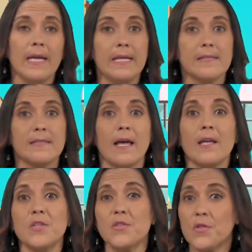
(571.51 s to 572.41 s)
It's a
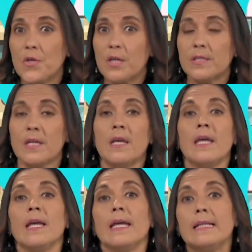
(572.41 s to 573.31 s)
church,
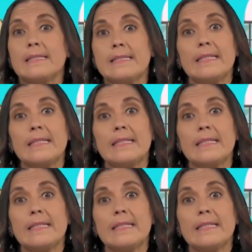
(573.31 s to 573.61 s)
it's